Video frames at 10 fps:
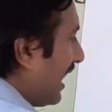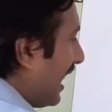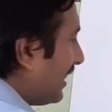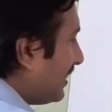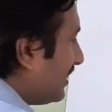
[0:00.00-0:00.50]

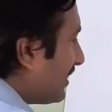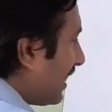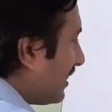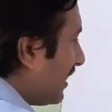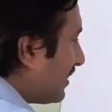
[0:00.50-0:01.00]
and
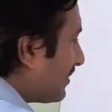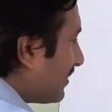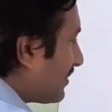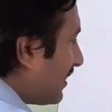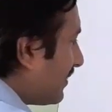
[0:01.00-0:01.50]
internal
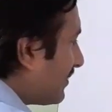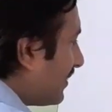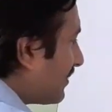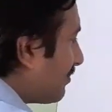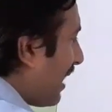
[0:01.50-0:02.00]
resistance is